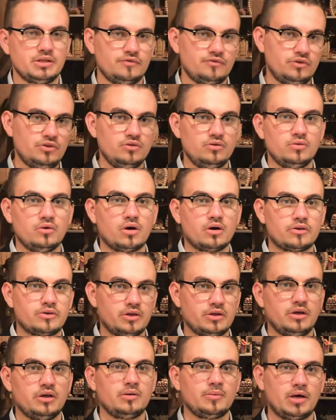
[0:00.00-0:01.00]
if you are
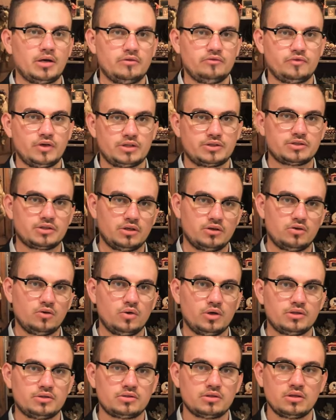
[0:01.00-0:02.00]
thinking about investing in
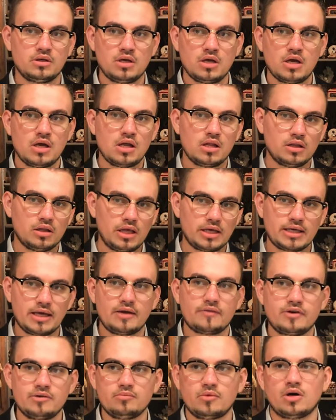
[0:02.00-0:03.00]
coins. Like
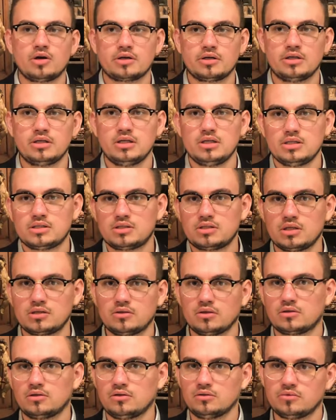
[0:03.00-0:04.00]
every market, it is
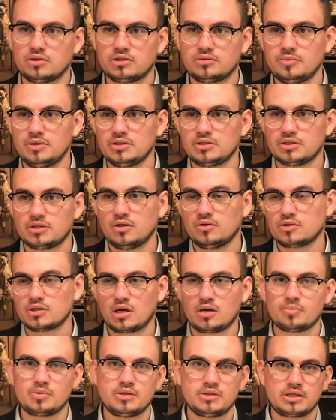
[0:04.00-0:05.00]
cyclical, which means it goes
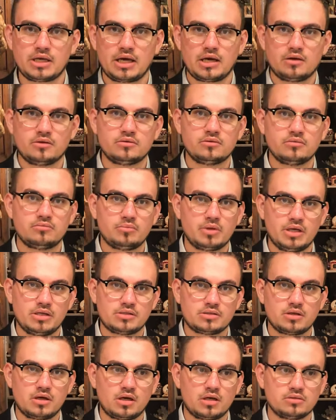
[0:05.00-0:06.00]
up and down
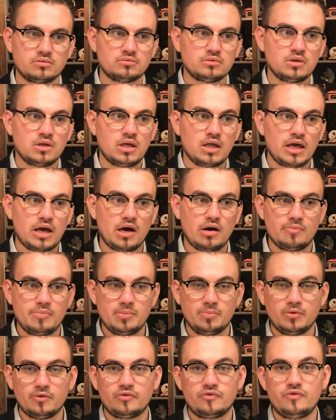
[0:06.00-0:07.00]
based on how
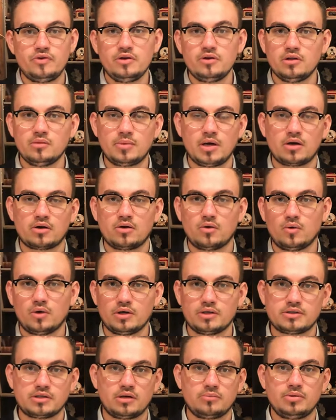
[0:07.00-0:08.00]
people feel about
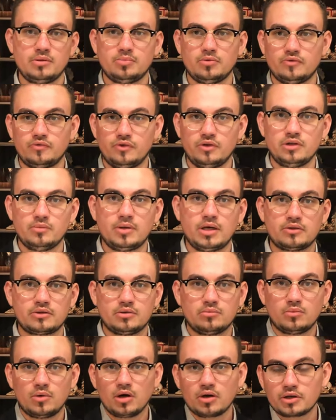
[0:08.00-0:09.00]
coins, how people feel about the
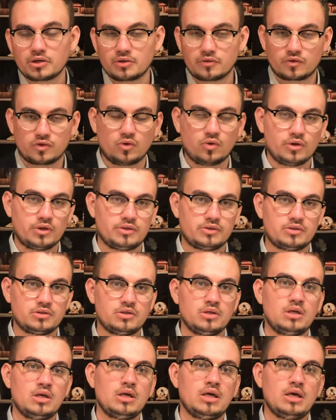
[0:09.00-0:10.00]
market of coins.
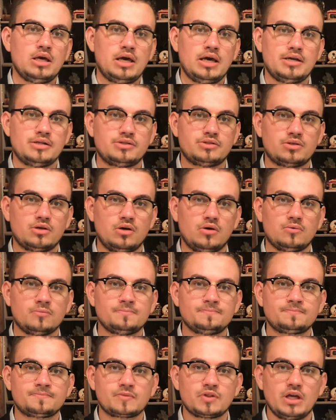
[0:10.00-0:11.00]
And so,
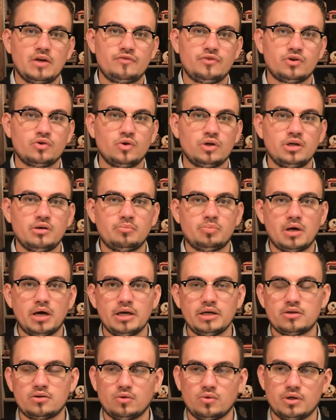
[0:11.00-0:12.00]
if you're going to
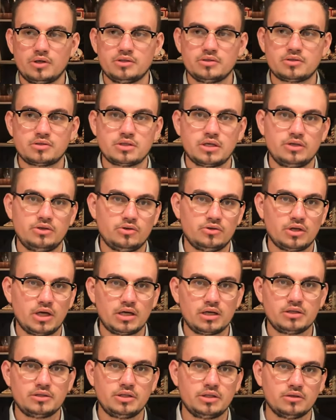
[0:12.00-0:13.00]
buy coins and you're
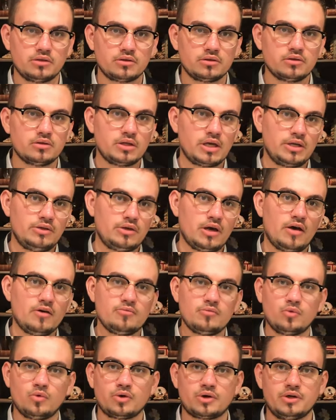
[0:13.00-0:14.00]
not a dealer and you haven't
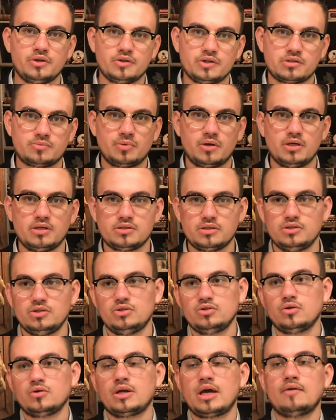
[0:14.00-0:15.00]
been working in the space and you
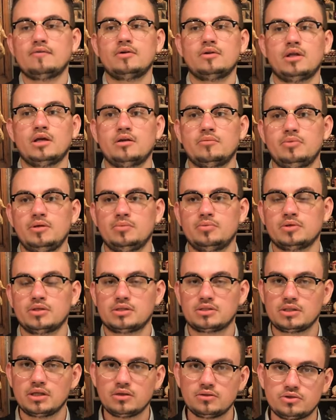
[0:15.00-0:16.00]
don't have a lot of people to
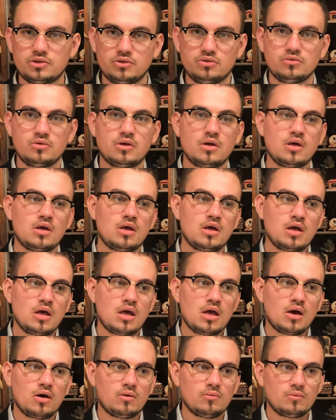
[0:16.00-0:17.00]
sell to,
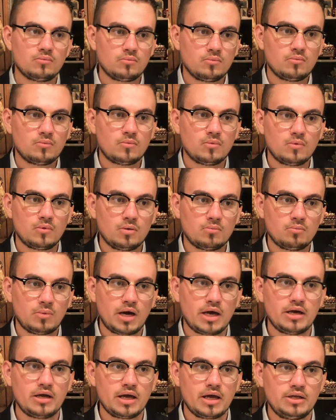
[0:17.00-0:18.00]

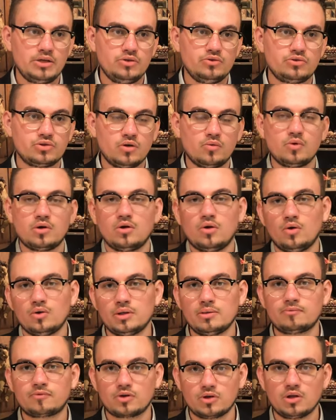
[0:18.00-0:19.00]
my and you don't want to hold
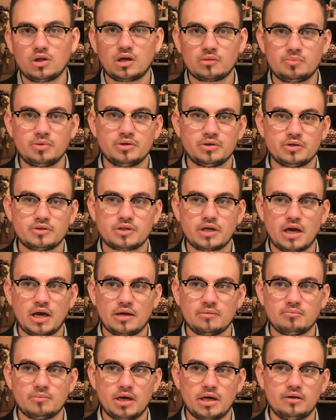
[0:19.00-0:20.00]
them for a long period of
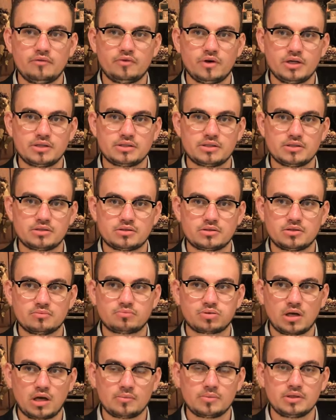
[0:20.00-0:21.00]
time, my advice is to
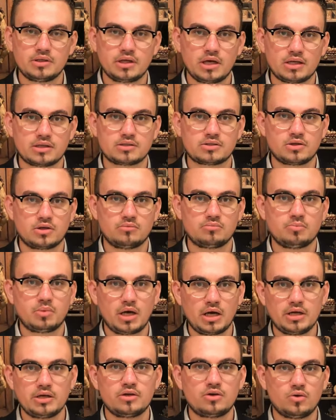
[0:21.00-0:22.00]
probably not start
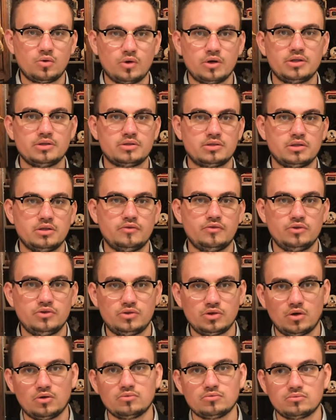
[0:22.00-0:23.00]
buying coins if you
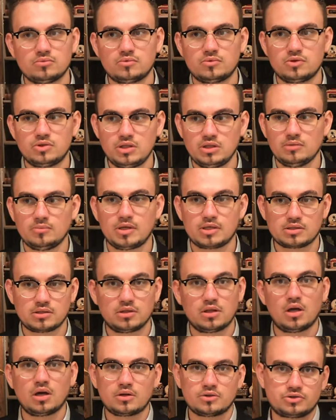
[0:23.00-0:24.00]
don't see them as
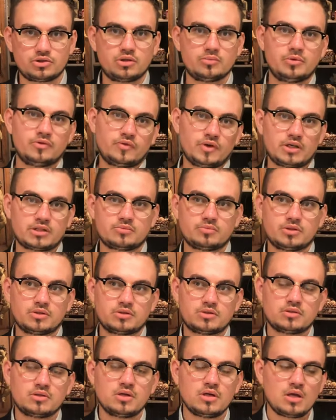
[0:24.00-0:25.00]
long-term
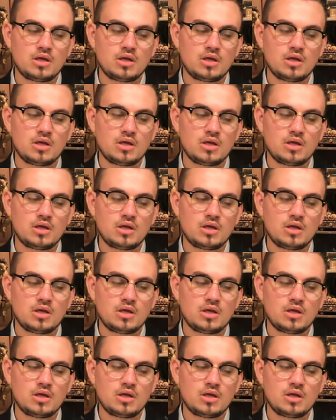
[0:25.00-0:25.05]
investments.